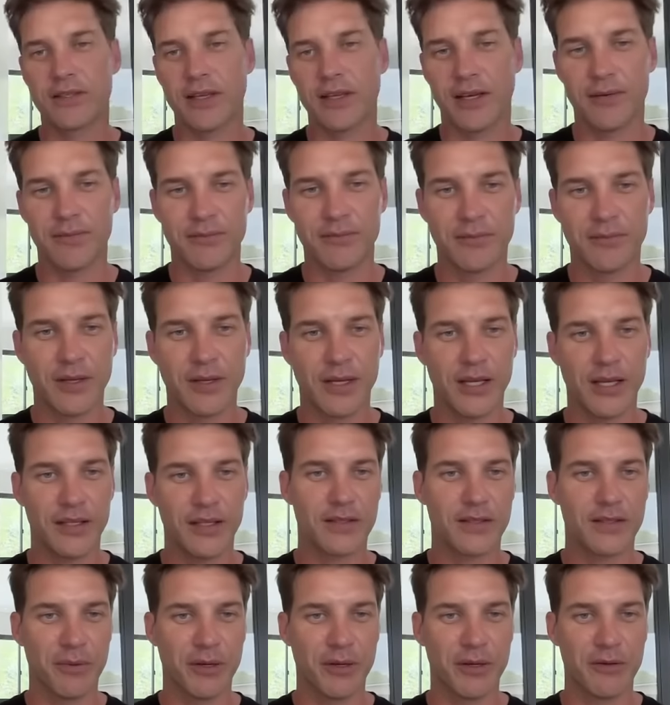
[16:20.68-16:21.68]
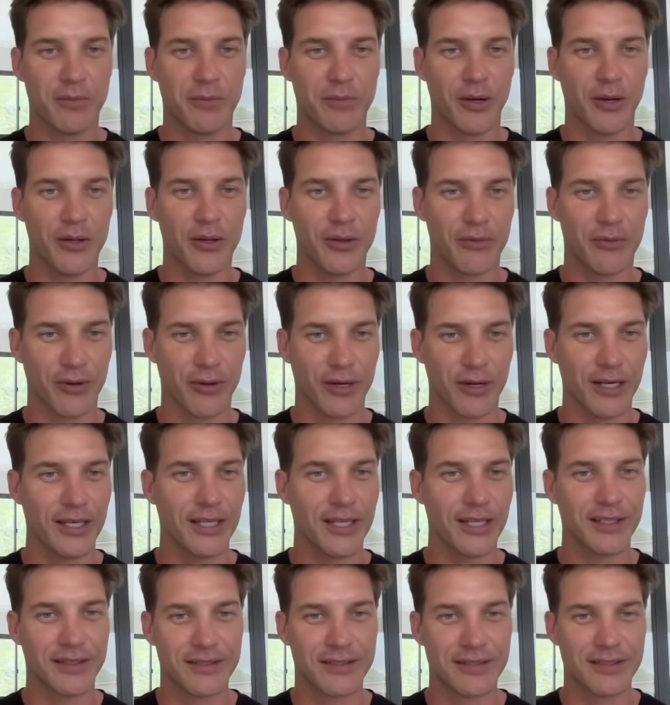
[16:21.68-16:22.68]
um, it's a bit of both,
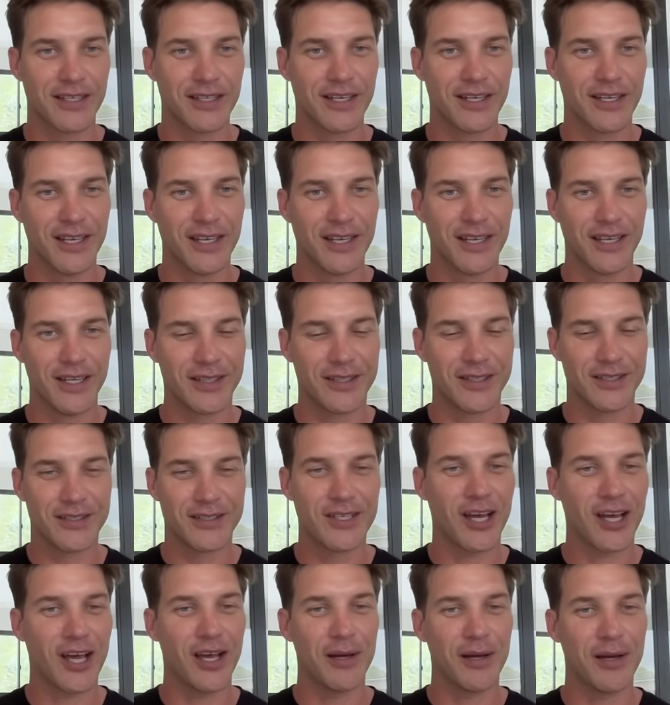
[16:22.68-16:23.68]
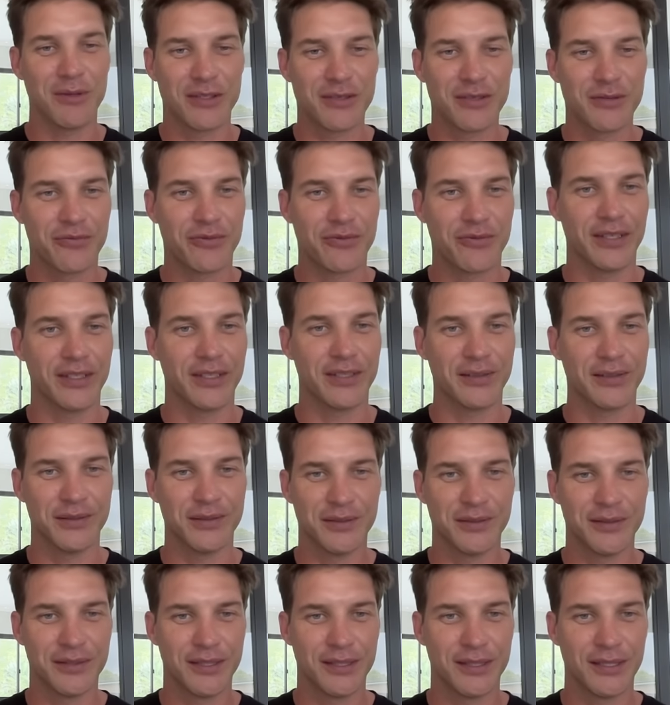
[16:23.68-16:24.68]
really. It's it's time, it's
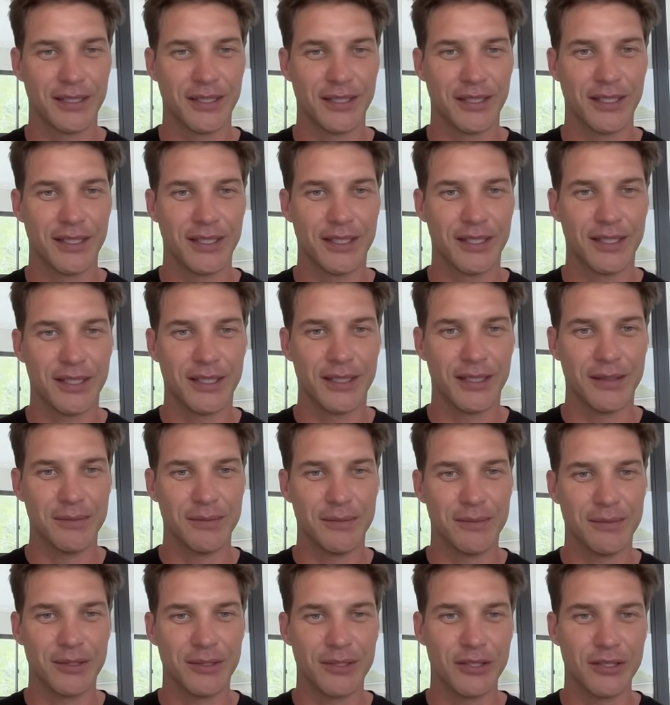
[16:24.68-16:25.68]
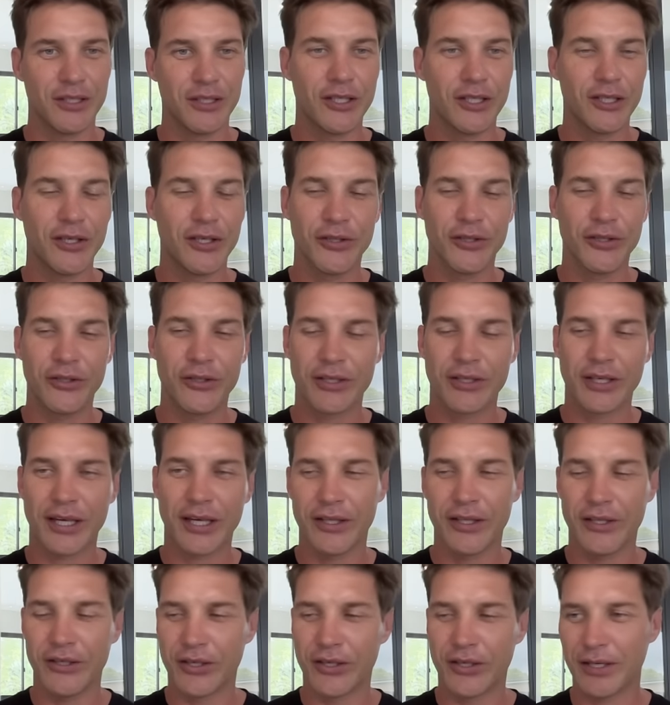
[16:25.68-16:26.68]
feel. Um, you know, you
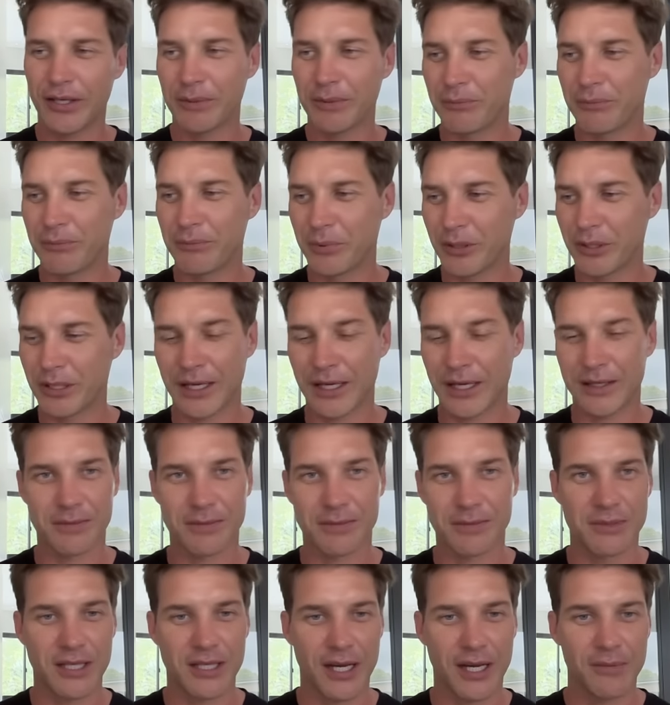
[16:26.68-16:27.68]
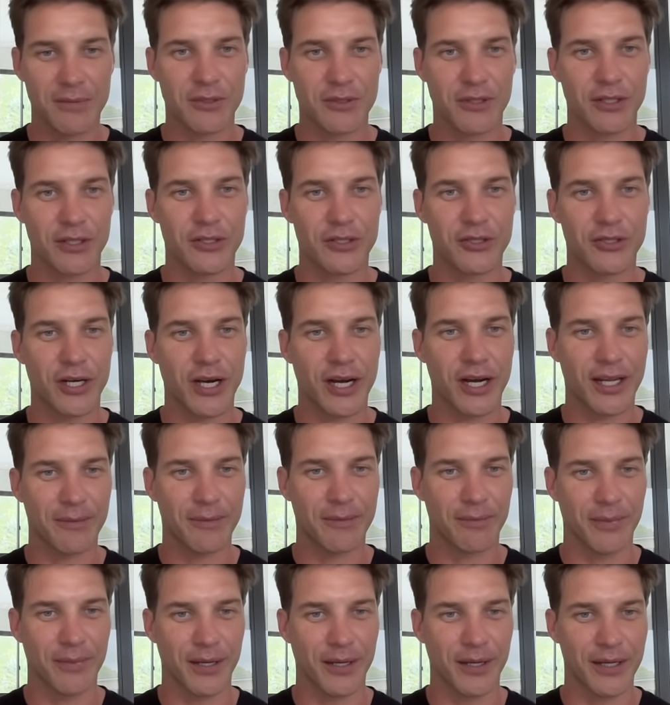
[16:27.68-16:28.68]
can you can put down some times on a track,
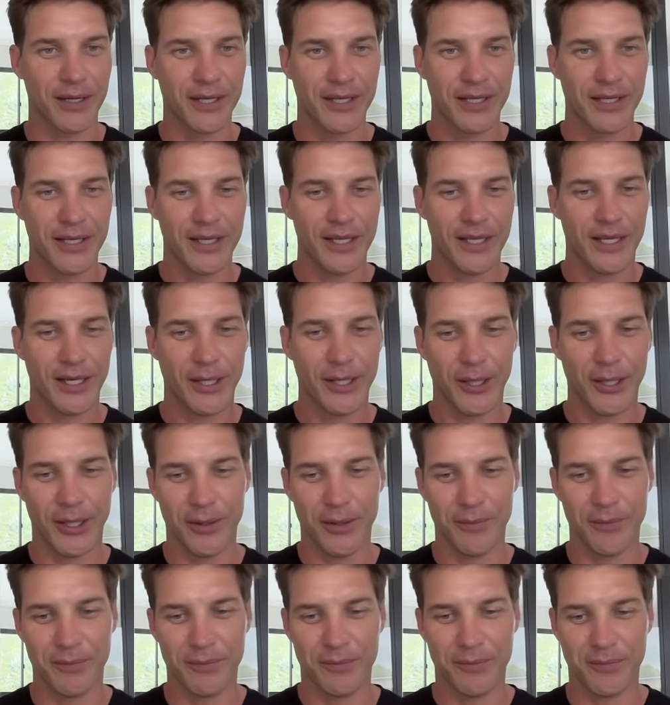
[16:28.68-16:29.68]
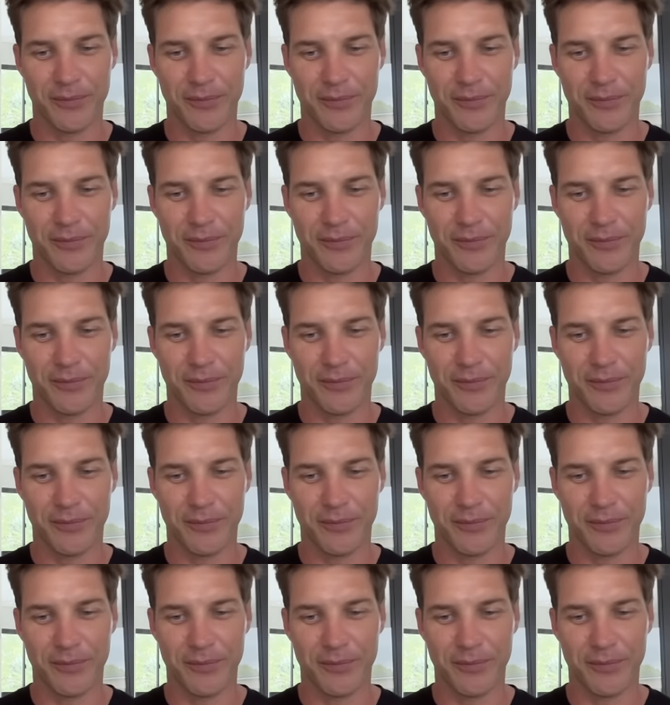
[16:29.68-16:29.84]
but um,